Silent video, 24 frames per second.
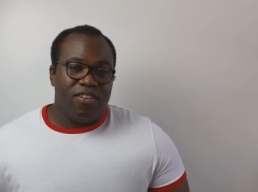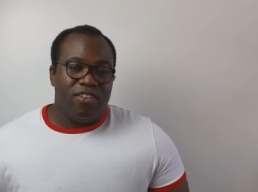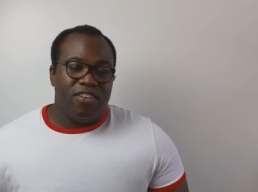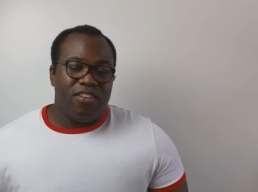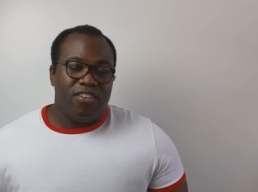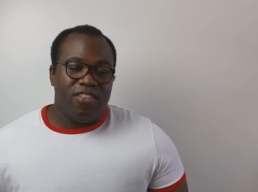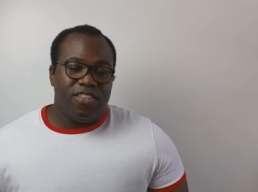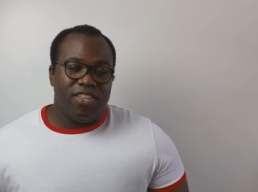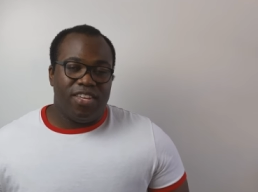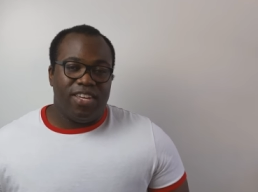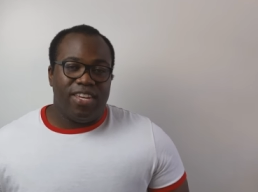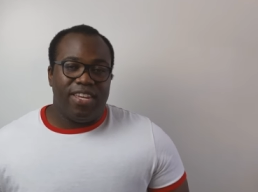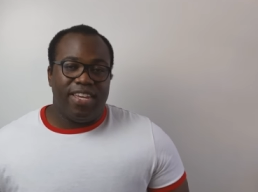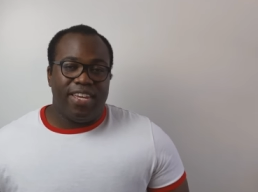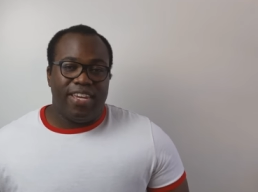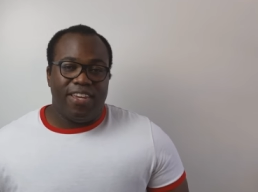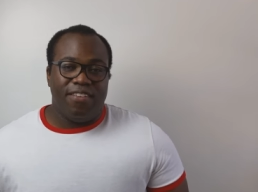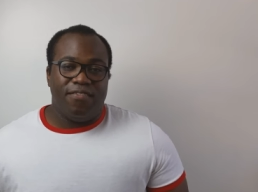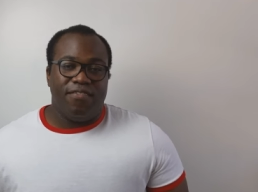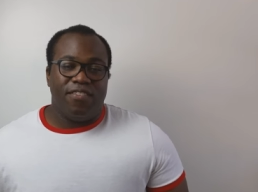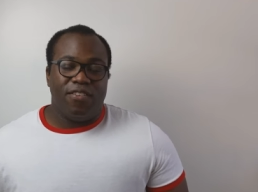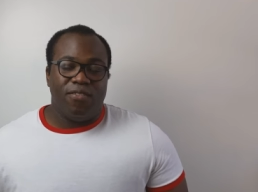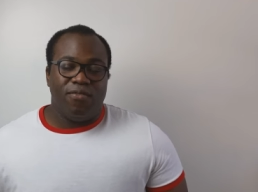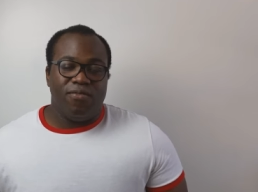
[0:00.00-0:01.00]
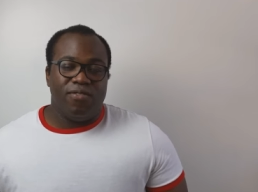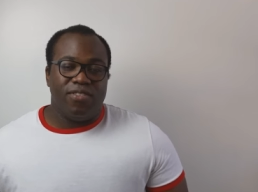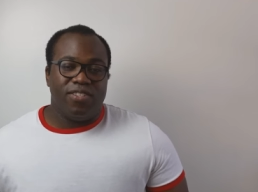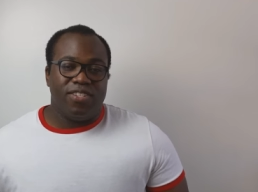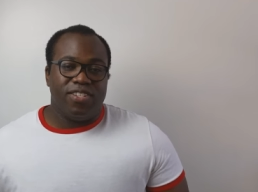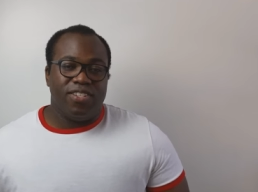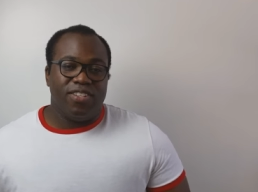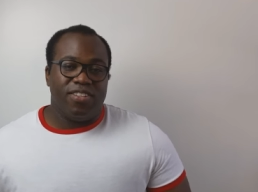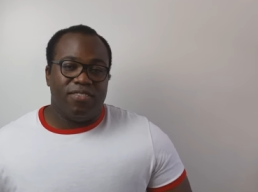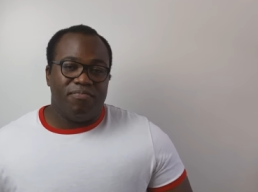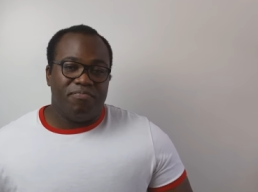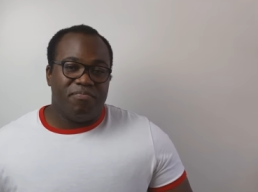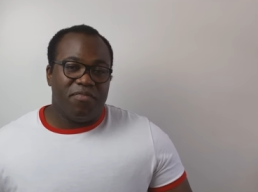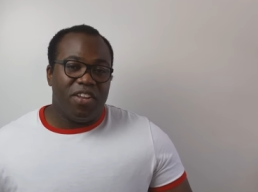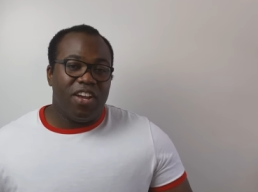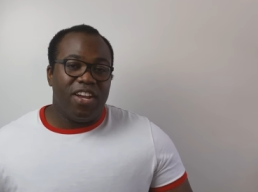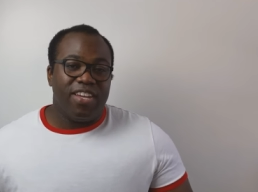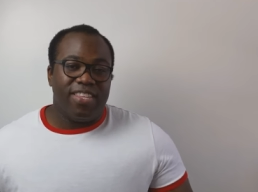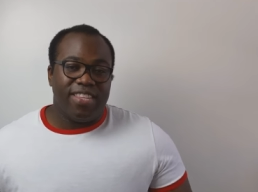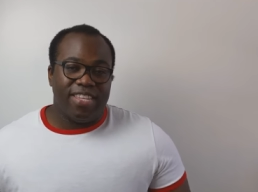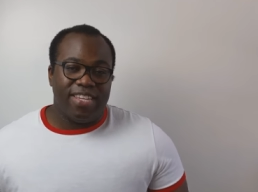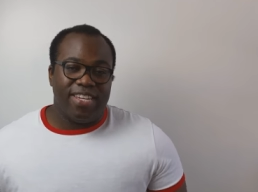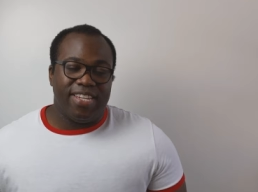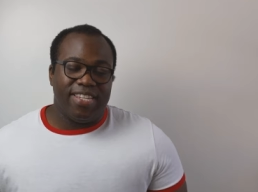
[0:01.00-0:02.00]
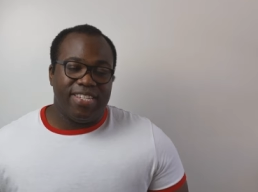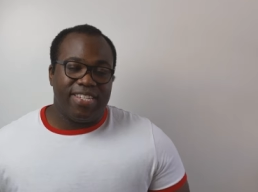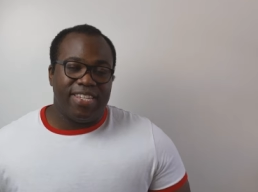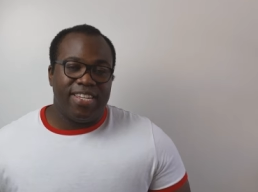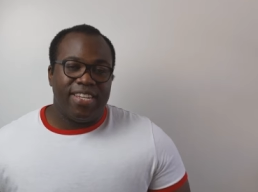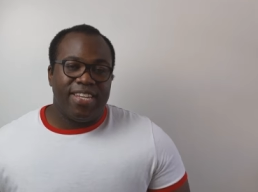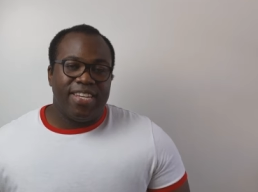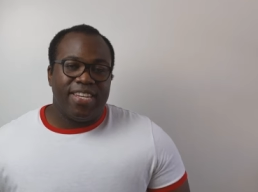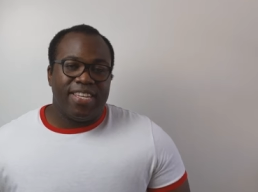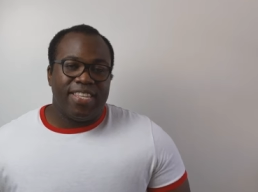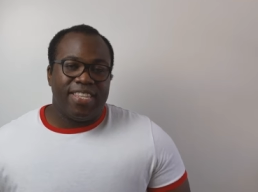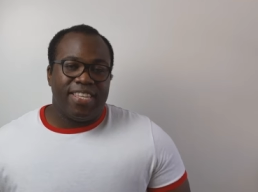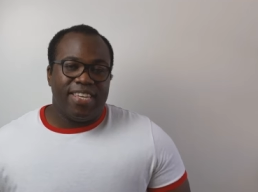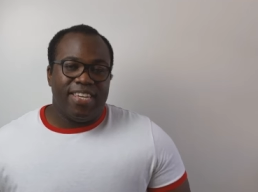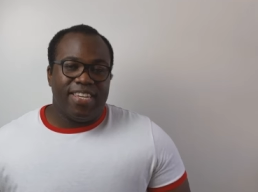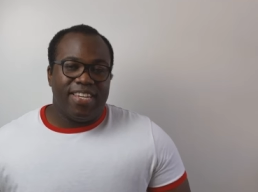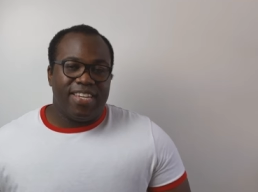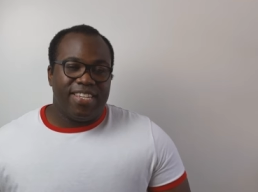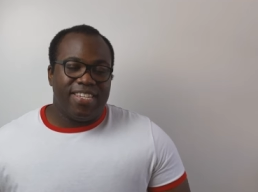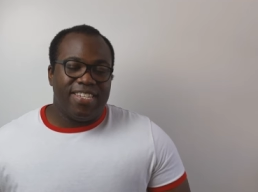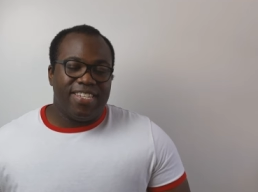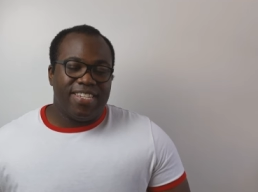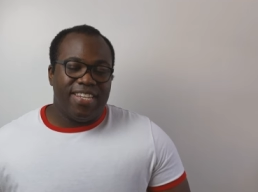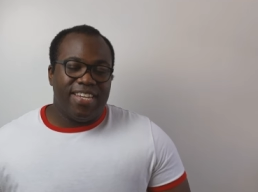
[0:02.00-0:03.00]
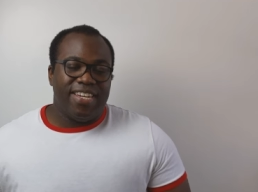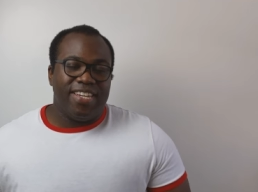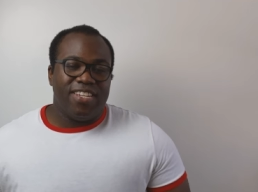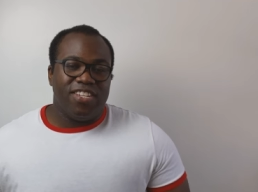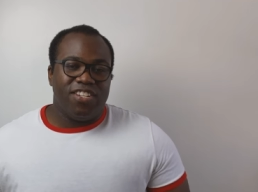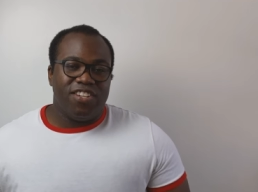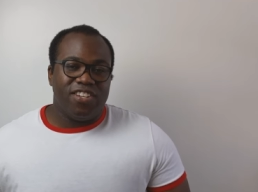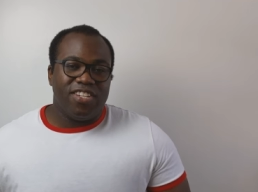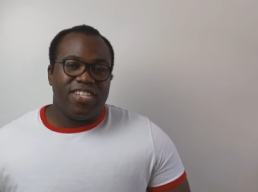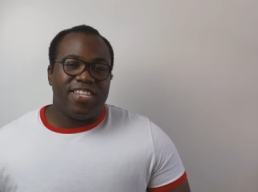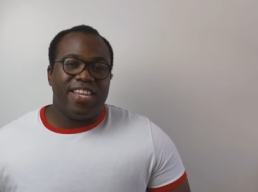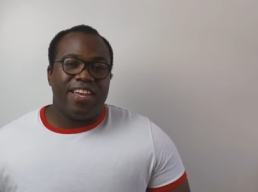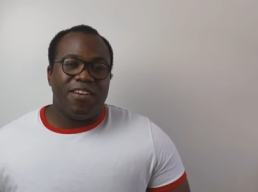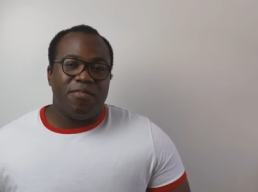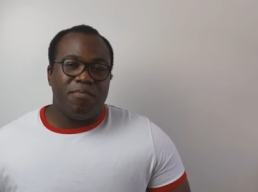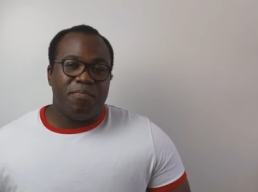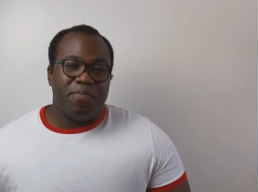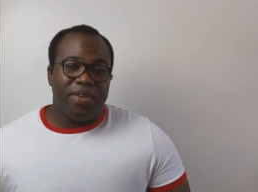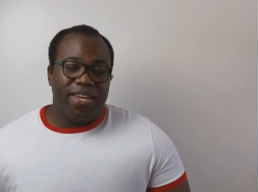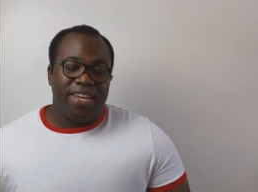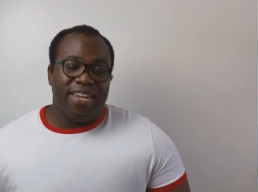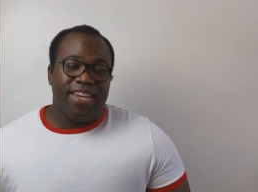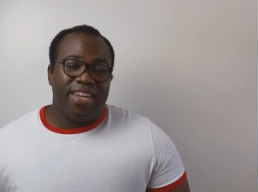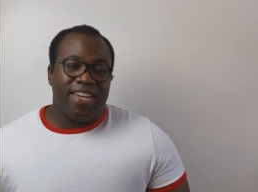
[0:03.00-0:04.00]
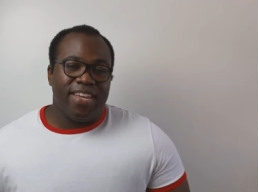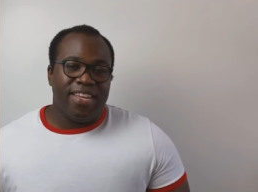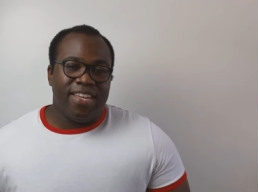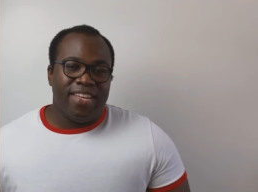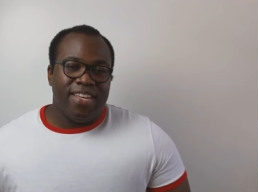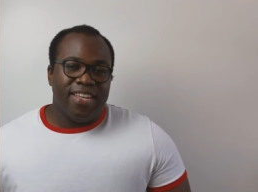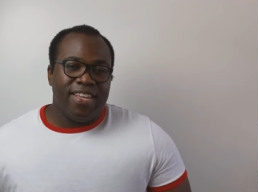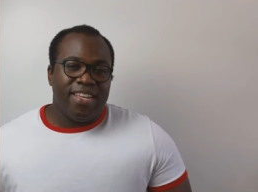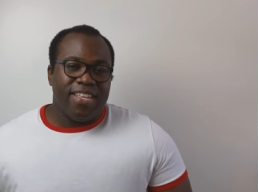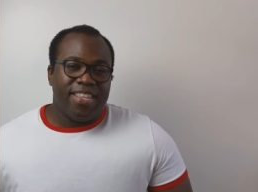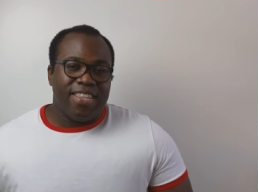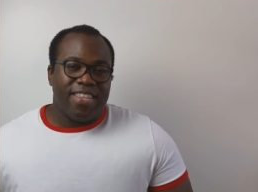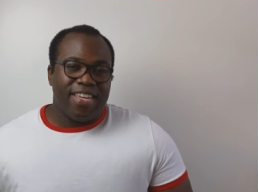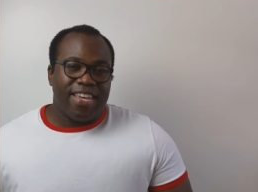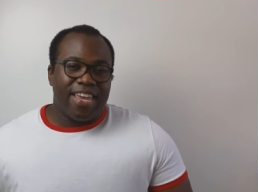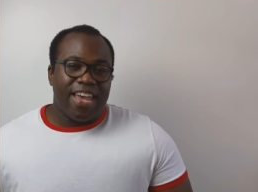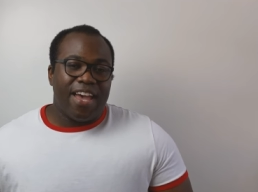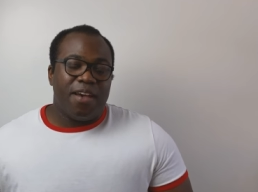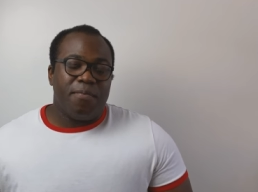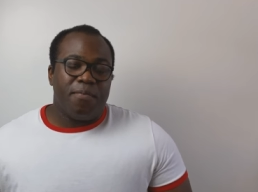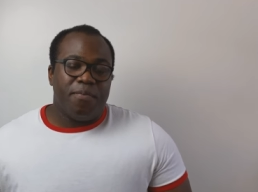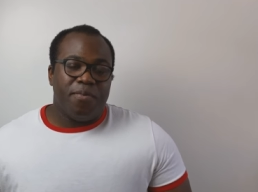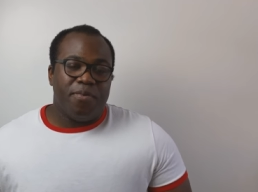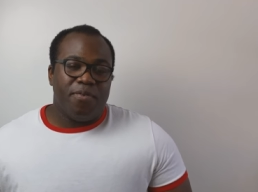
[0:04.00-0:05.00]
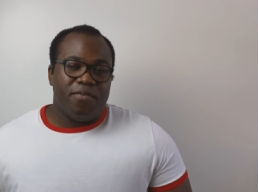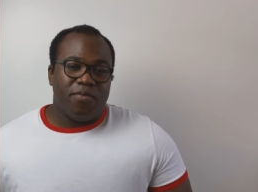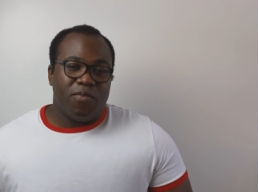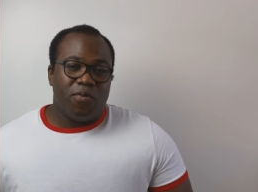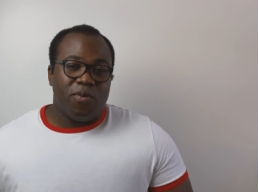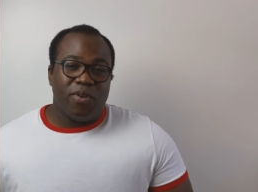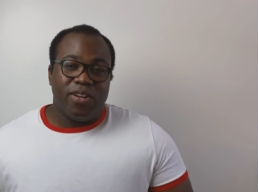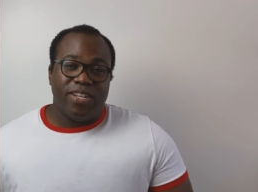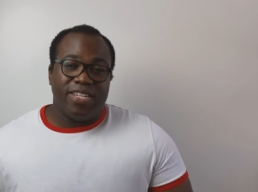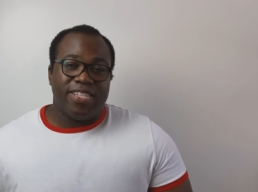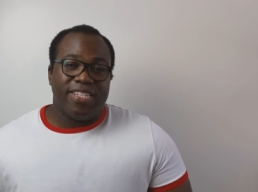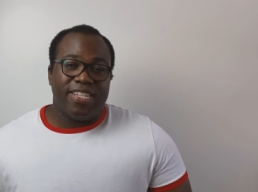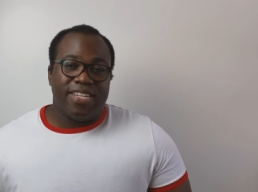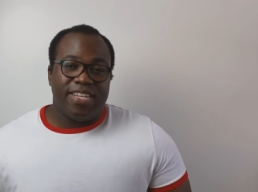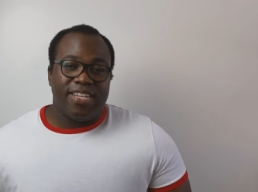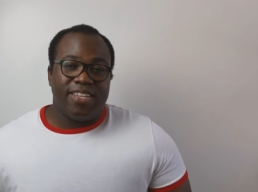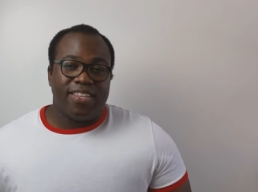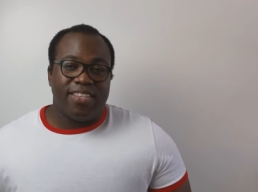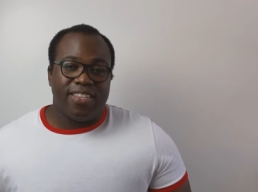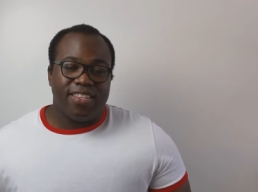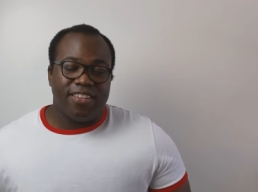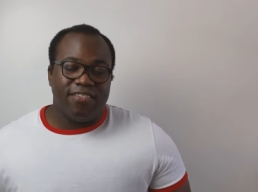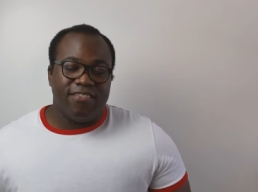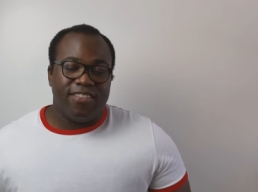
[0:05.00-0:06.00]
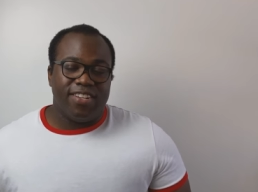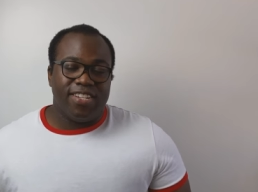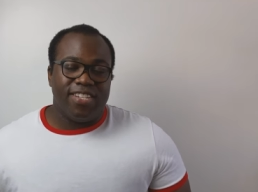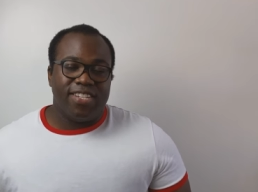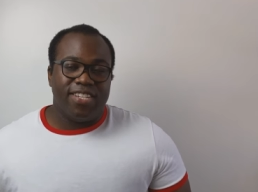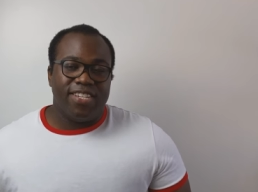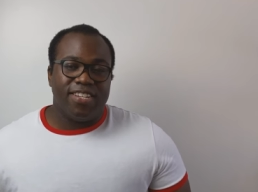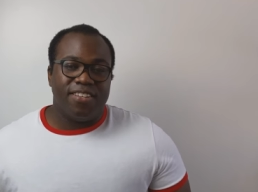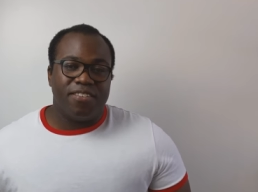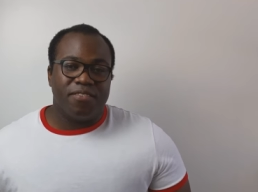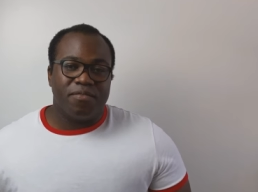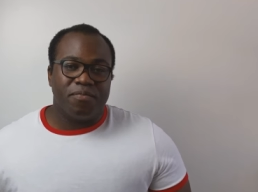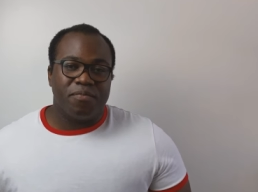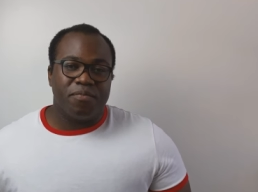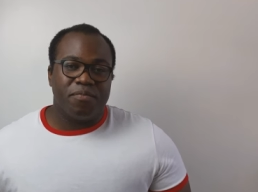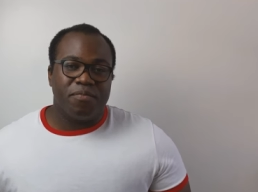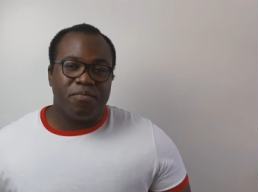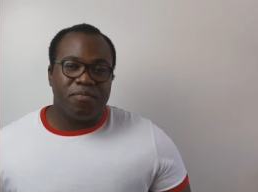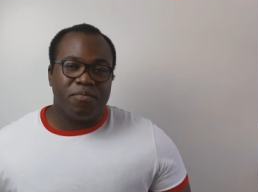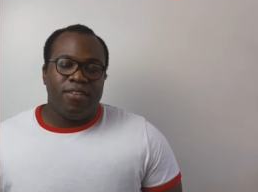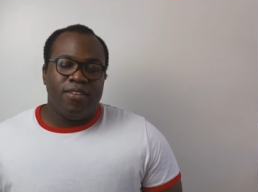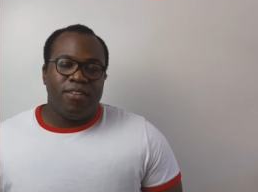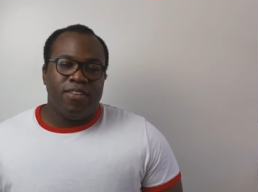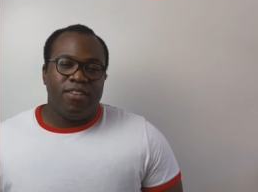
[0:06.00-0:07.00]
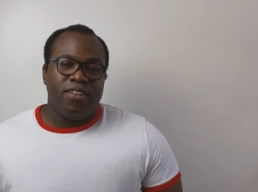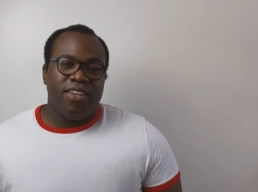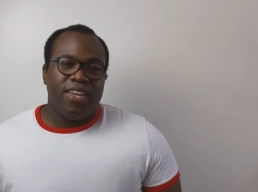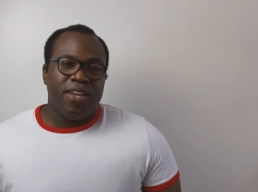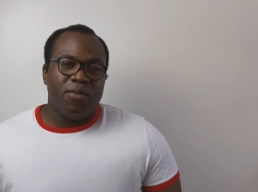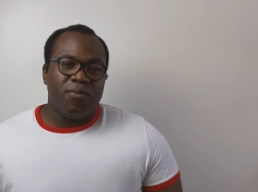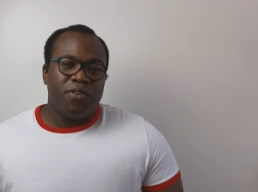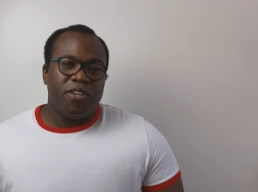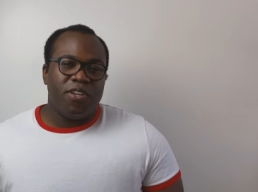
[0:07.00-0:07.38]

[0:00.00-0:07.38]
other earphones like these that you can see just how big the gap of quality there is. You get what